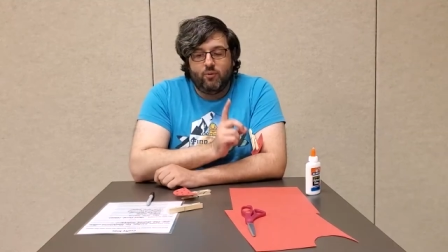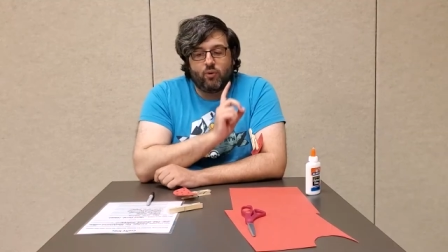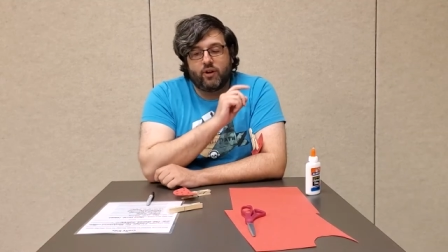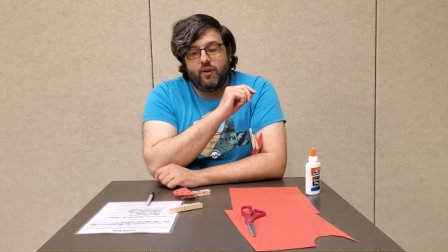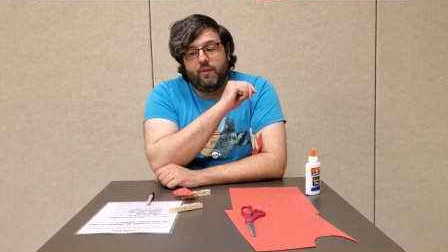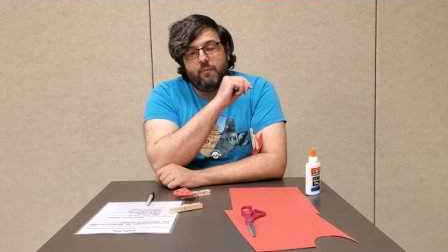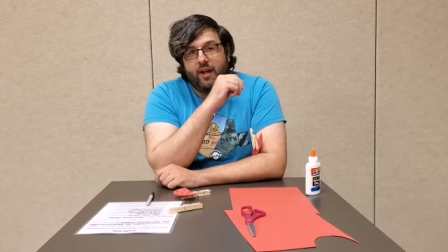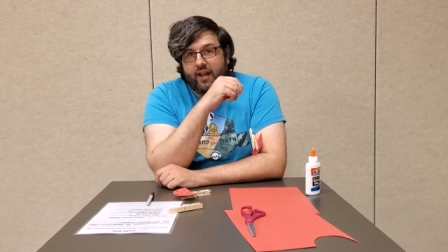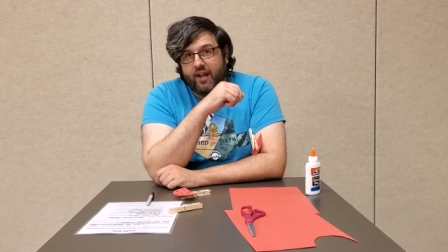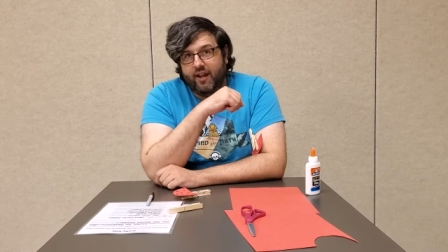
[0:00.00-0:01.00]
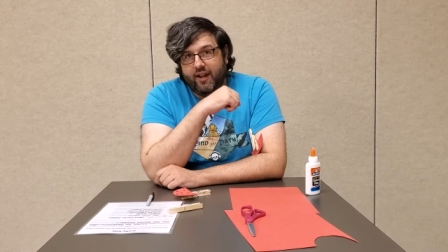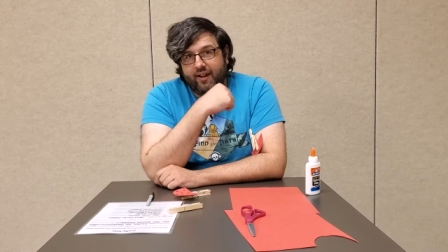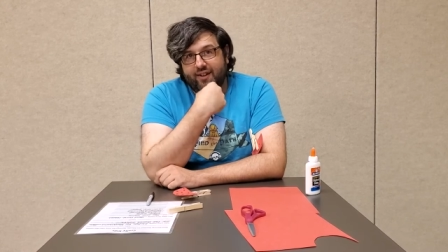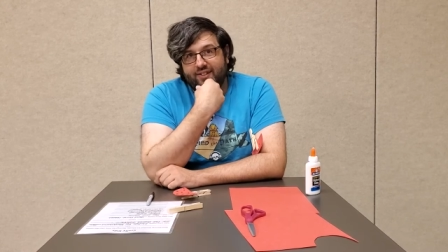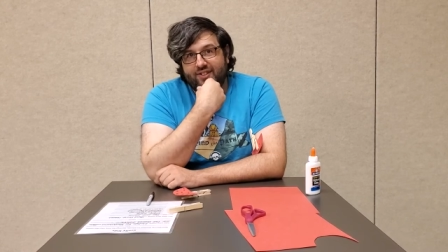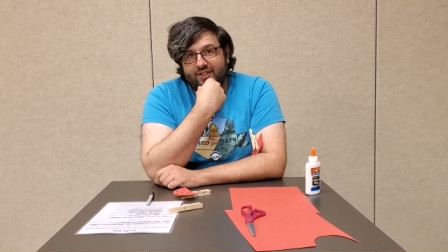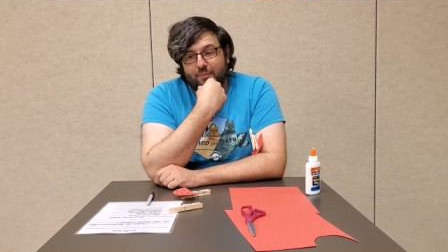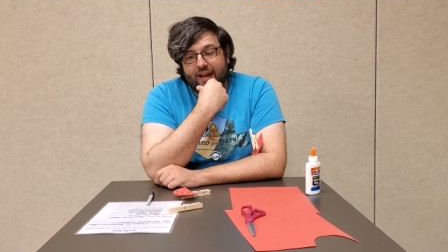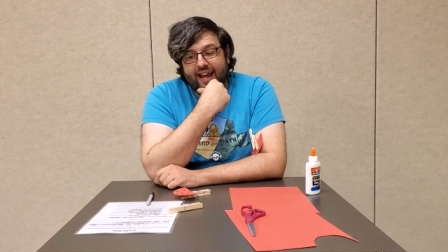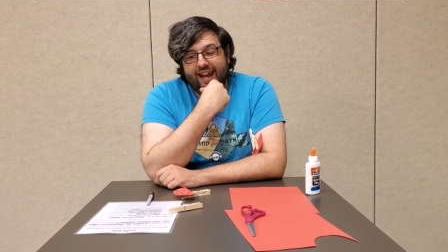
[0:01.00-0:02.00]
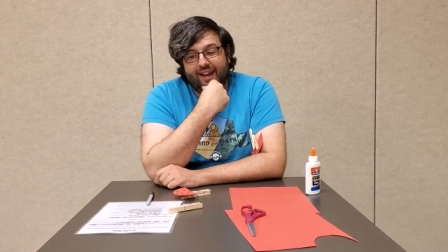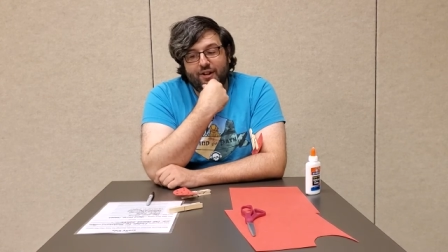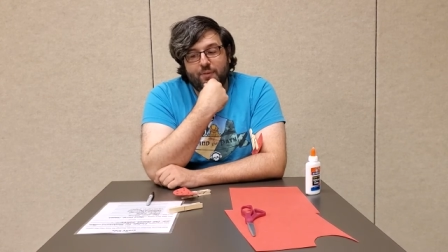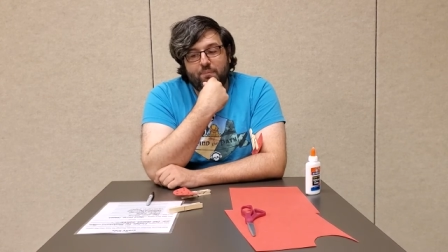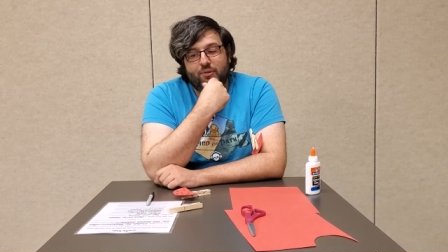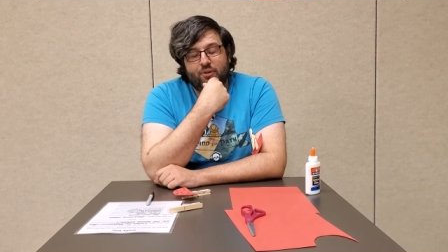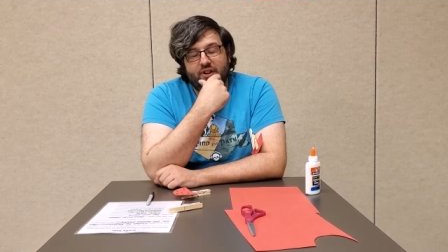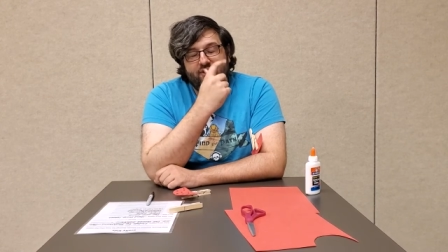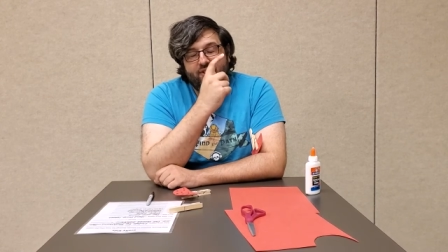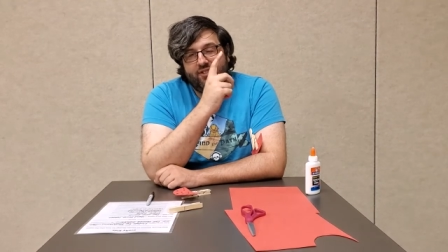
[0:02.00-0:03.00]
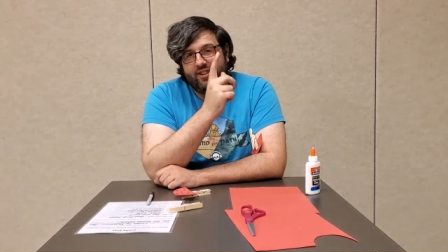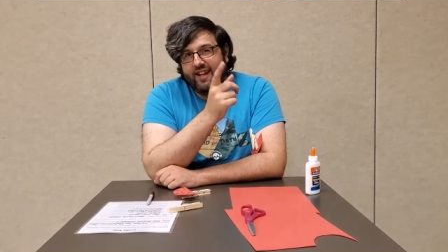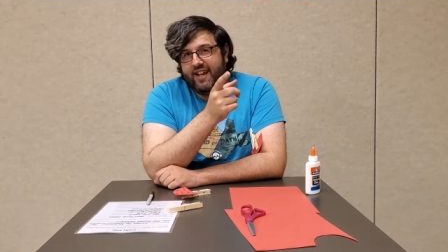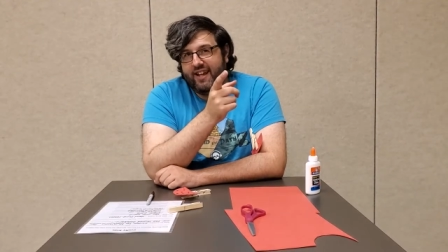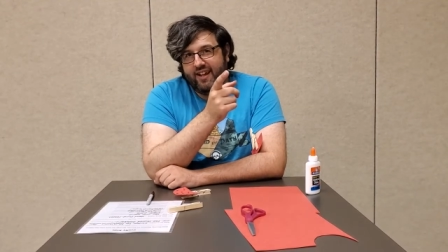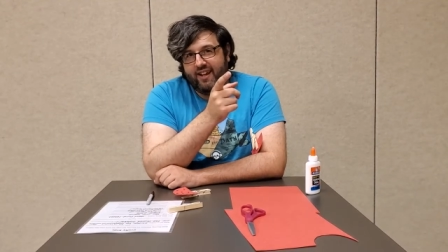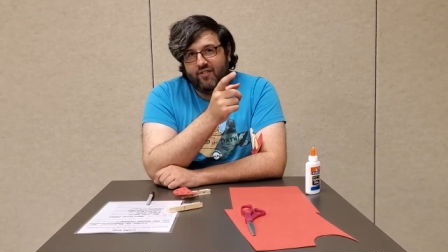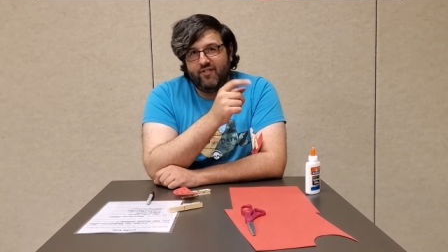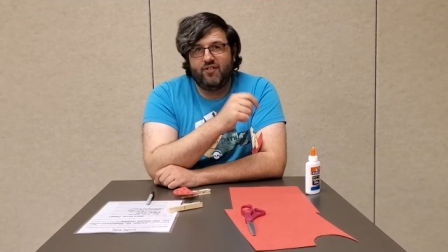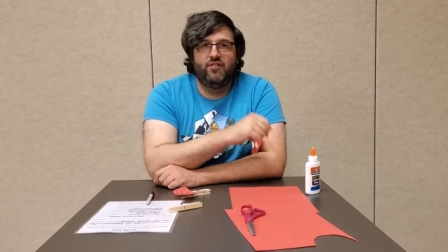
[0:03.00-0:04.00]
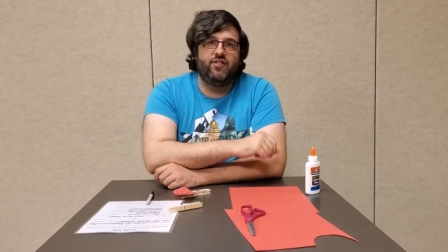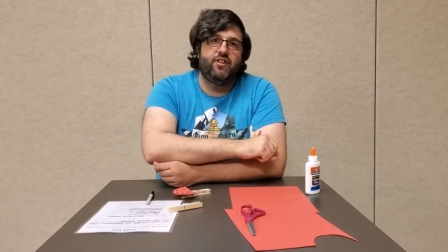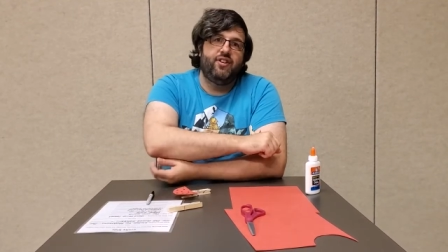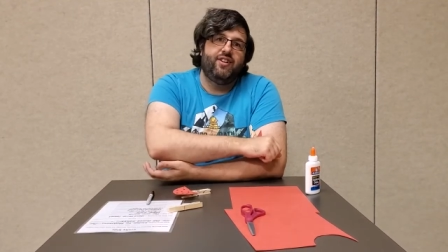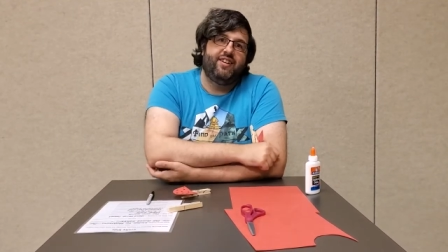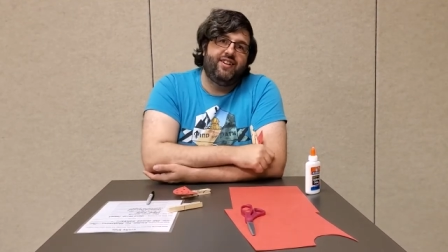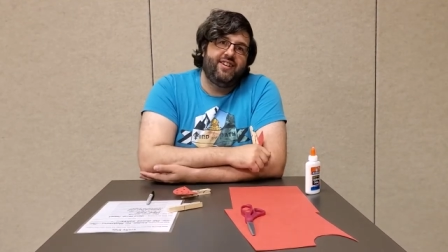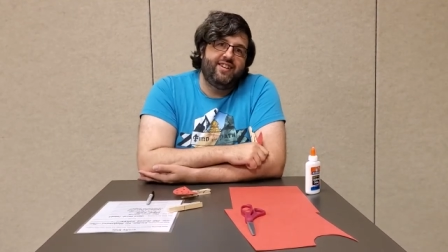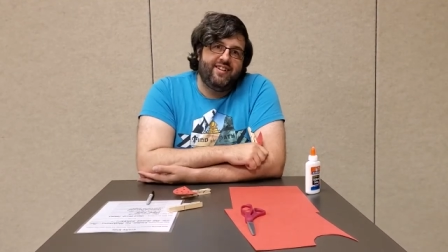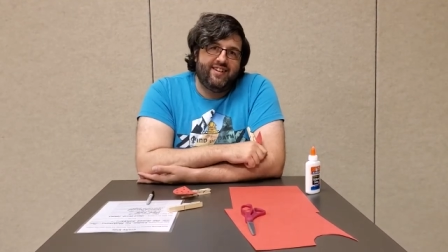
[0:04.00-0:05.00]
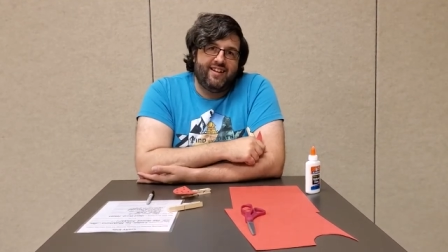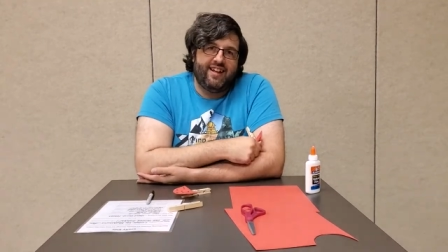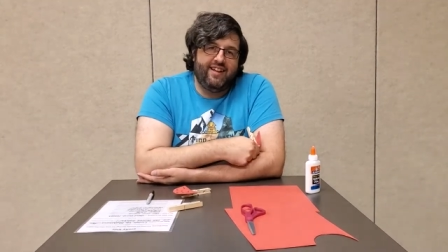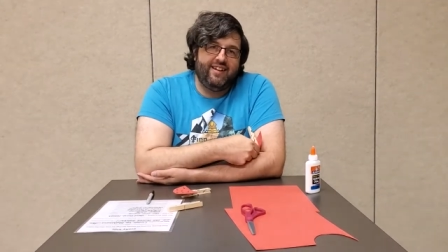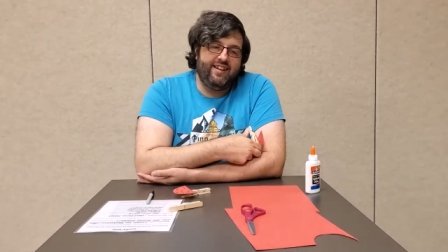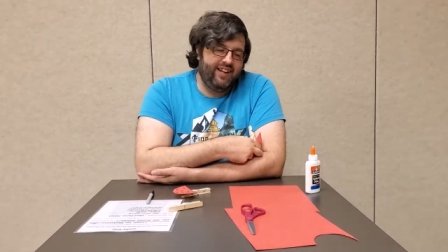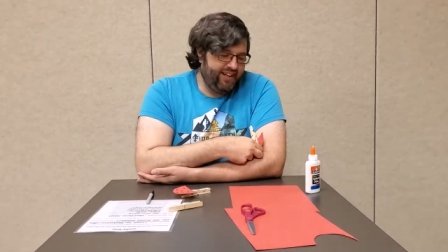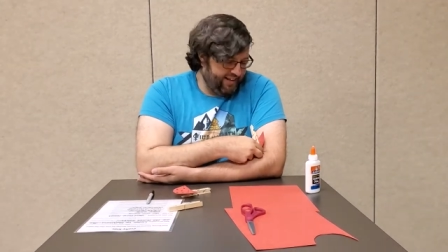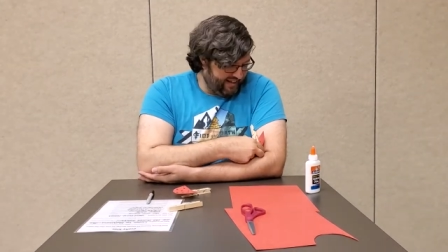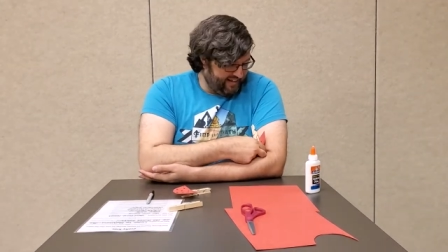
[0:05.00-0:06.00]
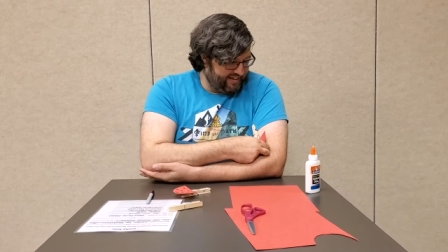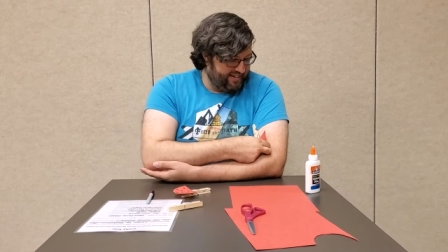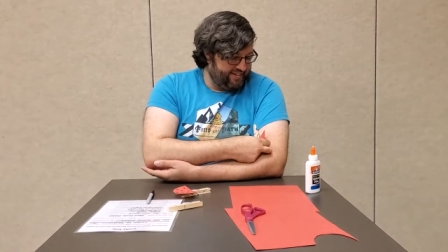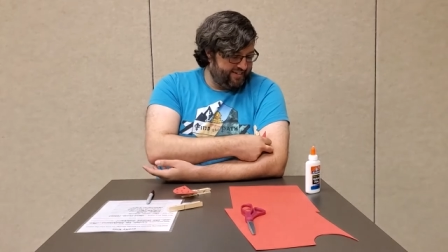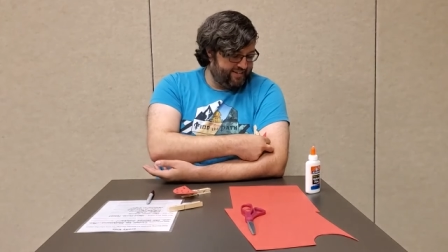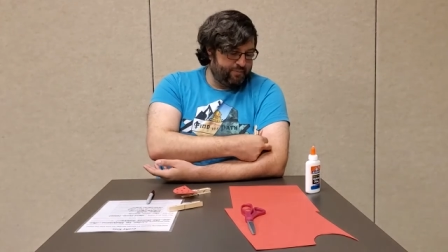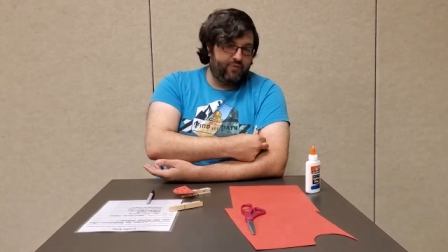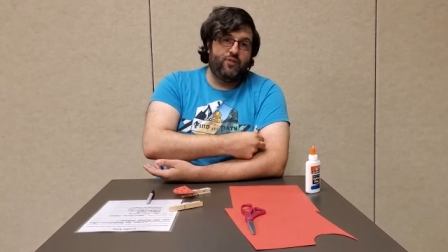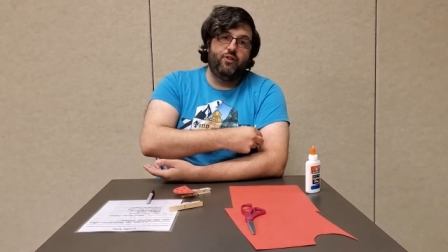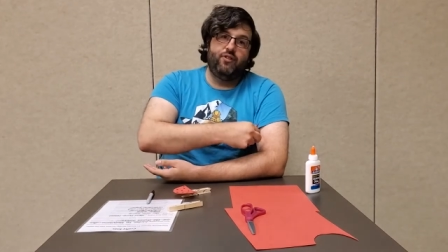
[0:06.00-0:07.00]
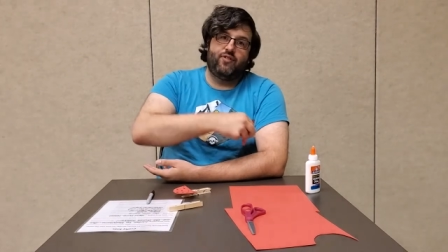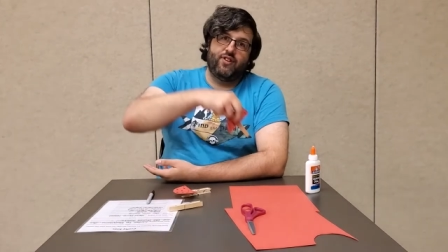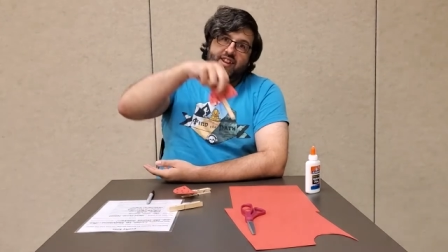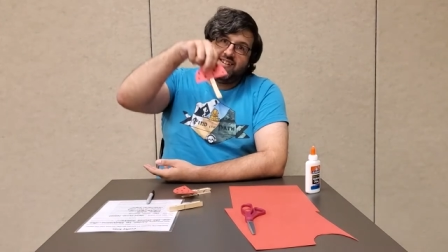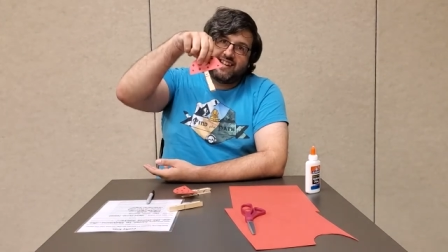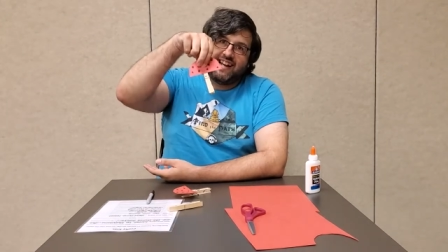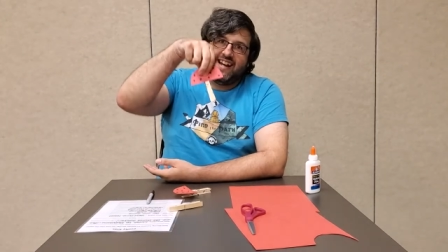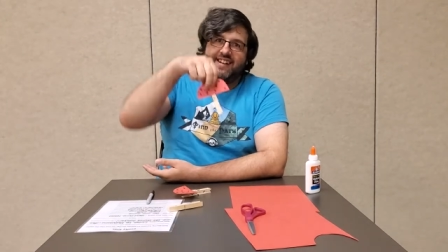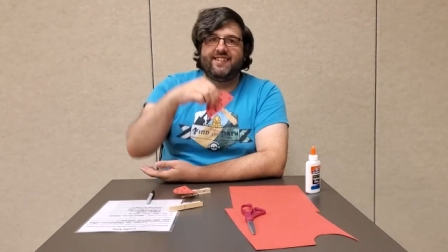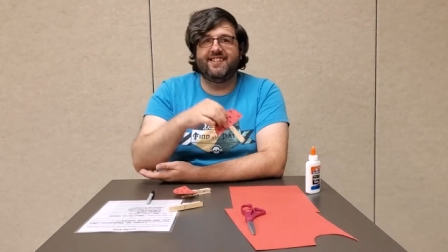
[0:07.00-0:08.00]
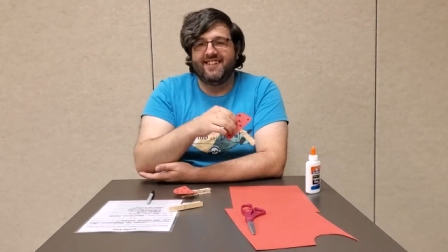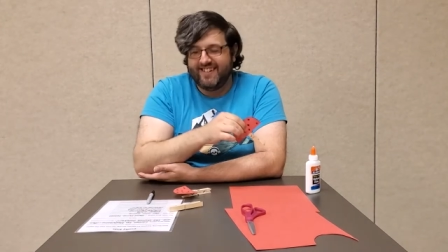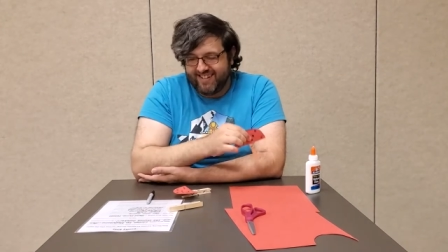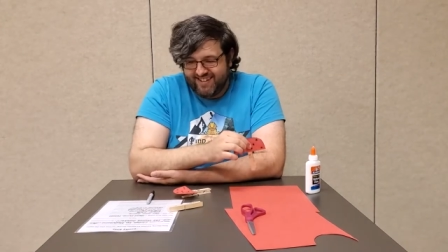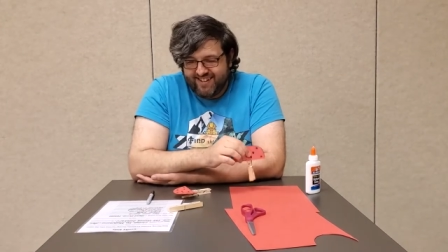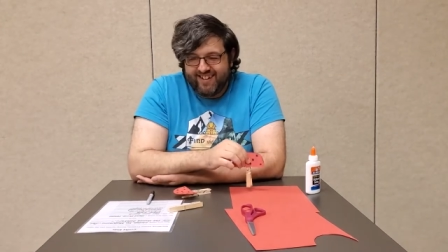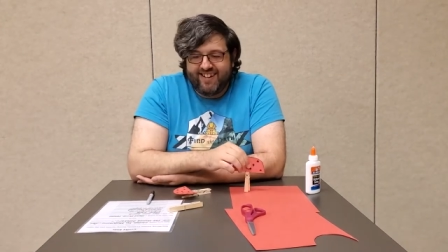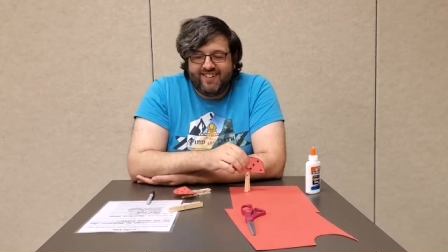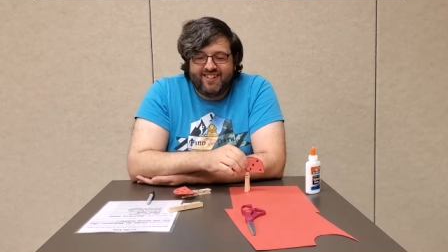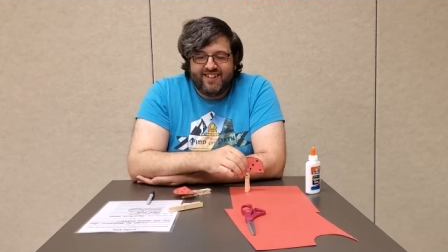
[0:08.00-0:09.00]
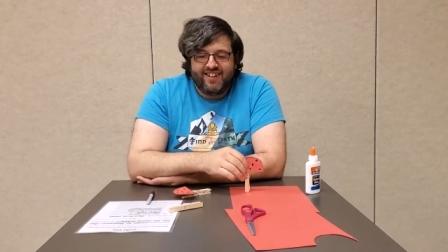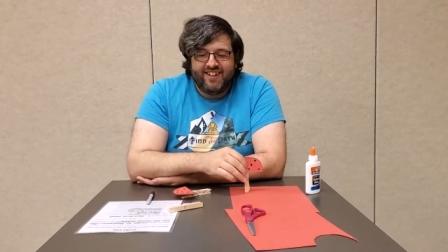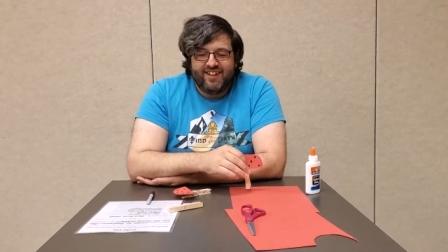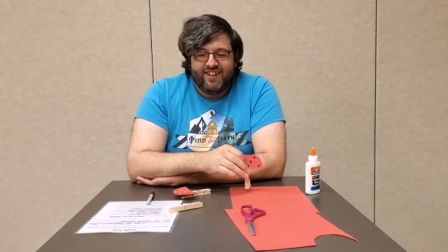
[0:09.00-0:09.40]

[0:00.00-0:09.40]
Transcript: we're going to be making some hand print leaves. Ooh. Indeed. Some food for these guys. Yes, exactly